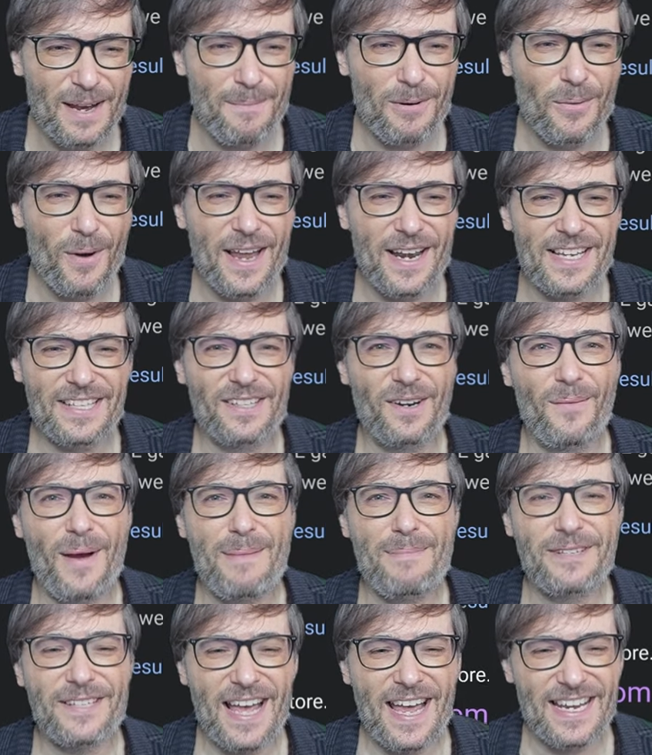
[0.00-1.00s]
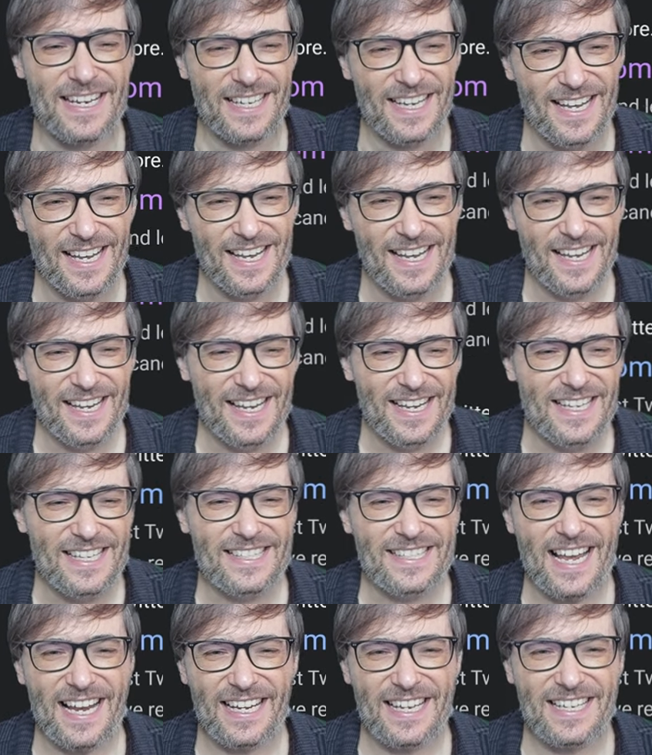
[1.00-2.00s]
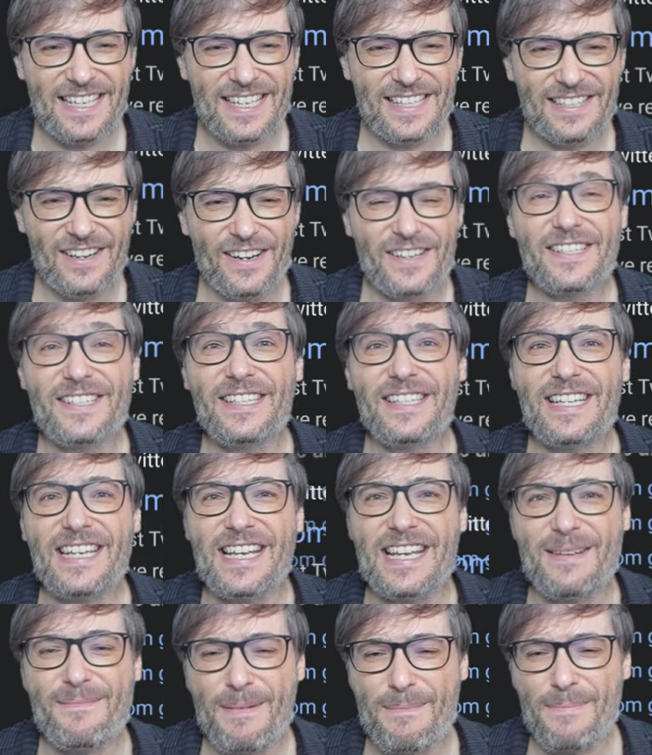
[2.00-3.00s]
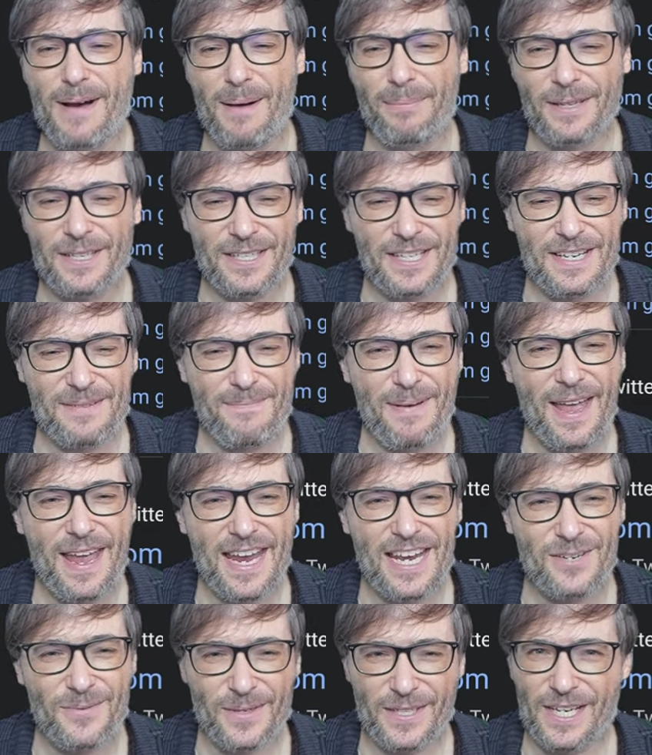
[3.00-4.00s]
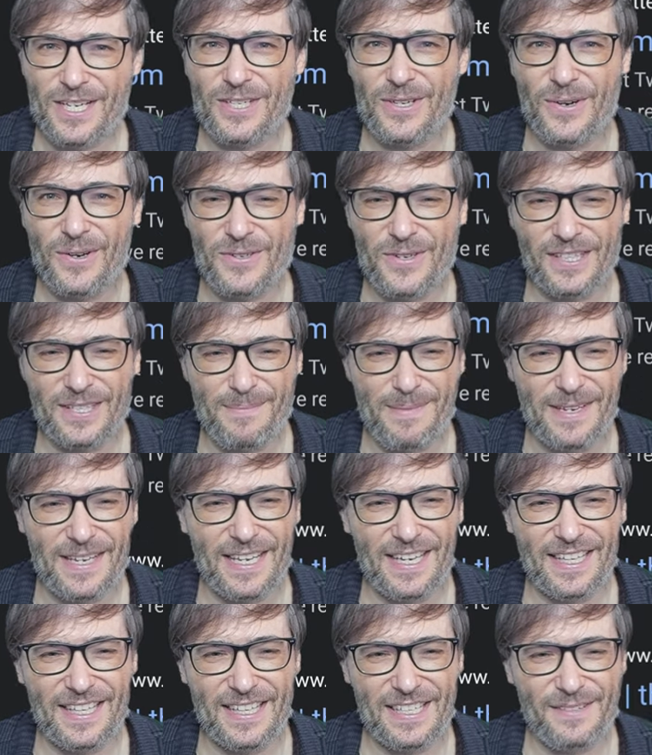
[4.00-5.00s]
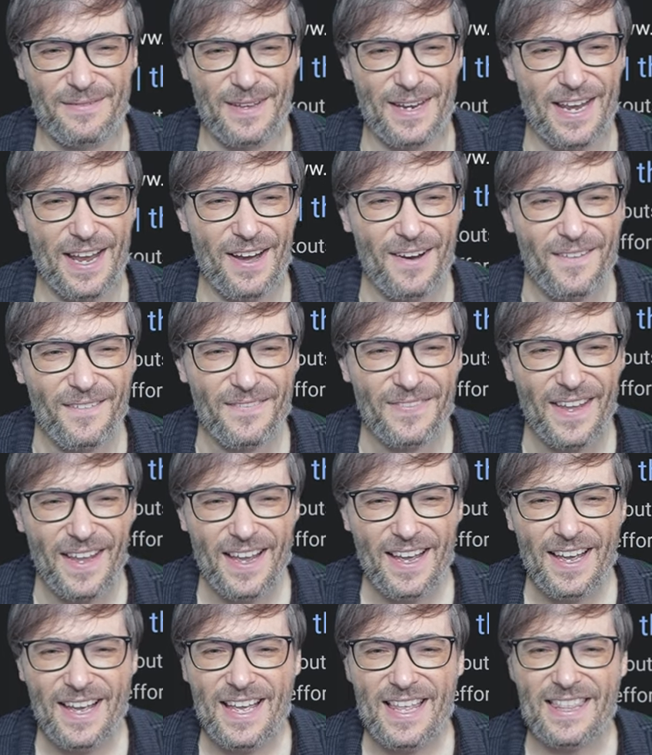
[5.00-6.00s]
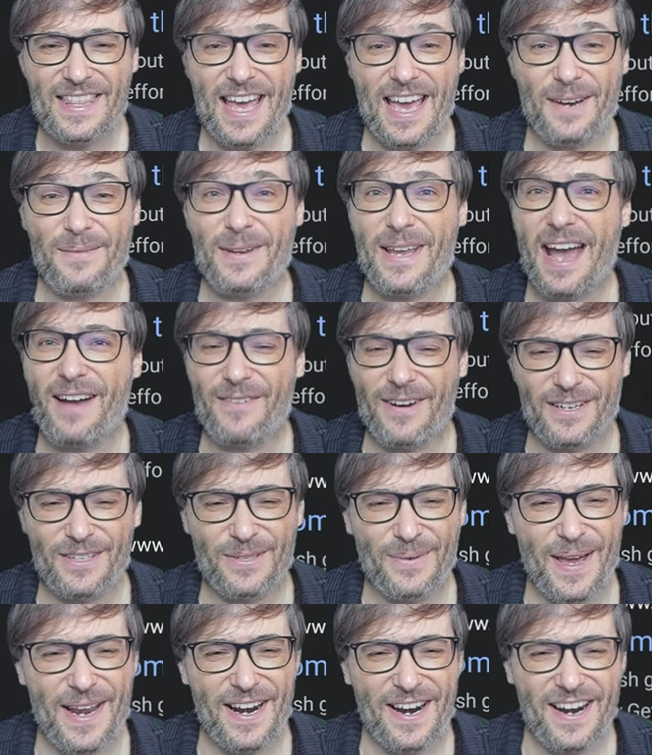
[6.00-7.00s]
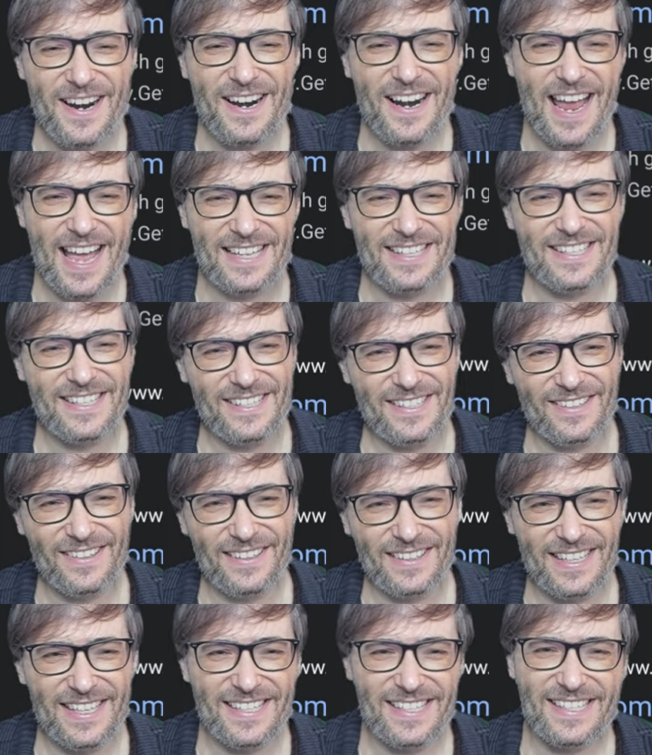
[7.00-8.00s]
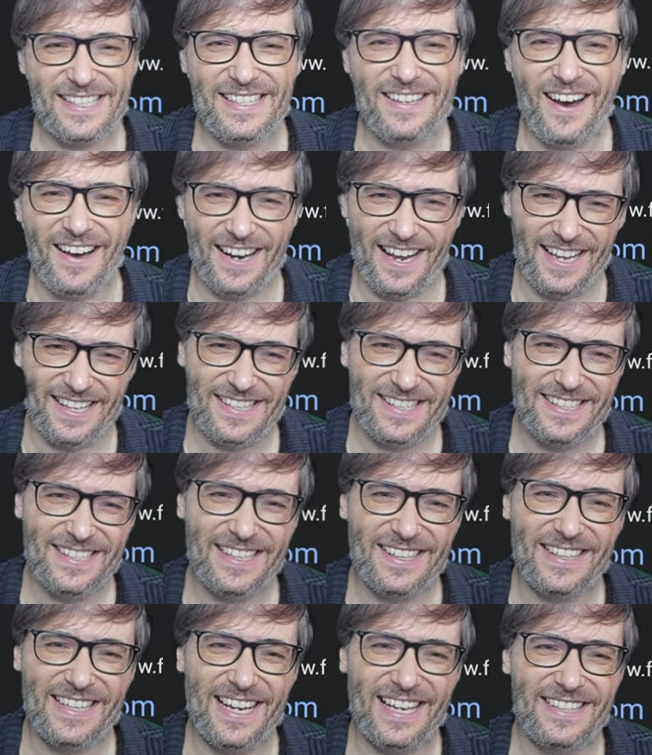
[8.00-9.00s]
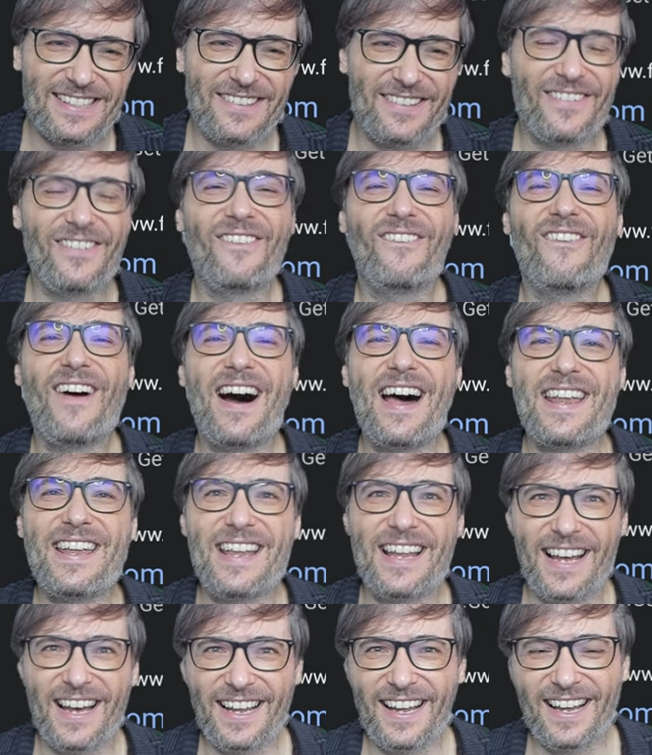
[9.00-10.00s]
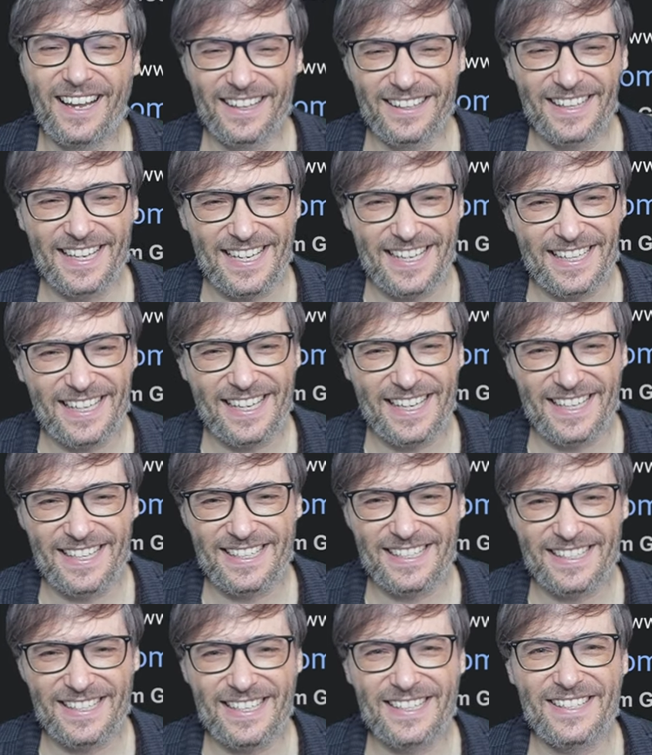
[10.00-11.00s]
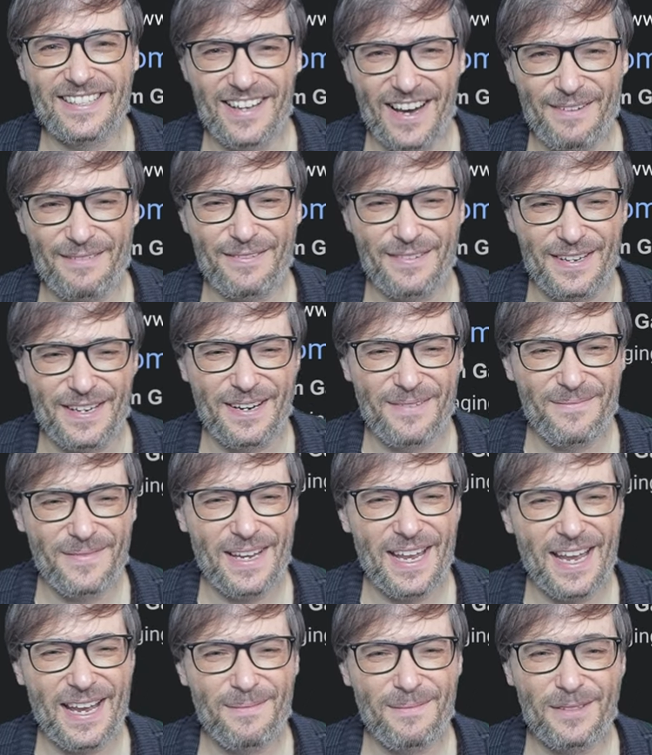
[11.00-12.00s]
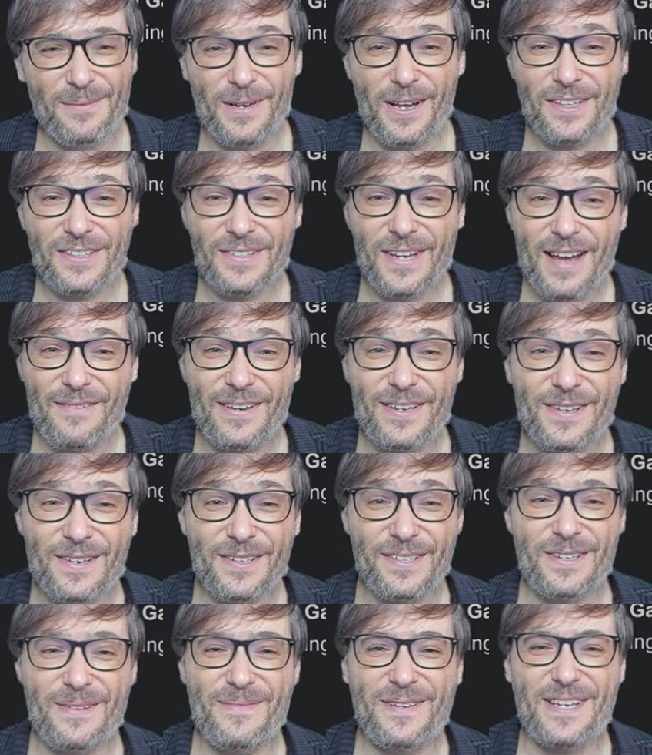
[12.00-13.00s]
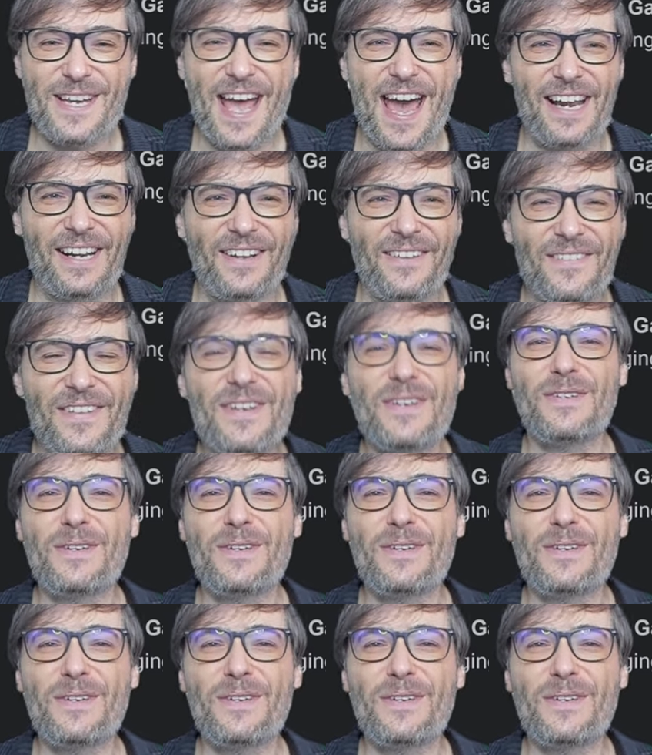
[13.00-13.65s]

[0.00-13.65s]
Number one is our website. Second is our Steam publishing page, which I showed you at the beginning of this video. Then we have our Twitter, and so, this is not us. Okay, so one uh, link is, is not Freedom Games. We also have a YouTube channel,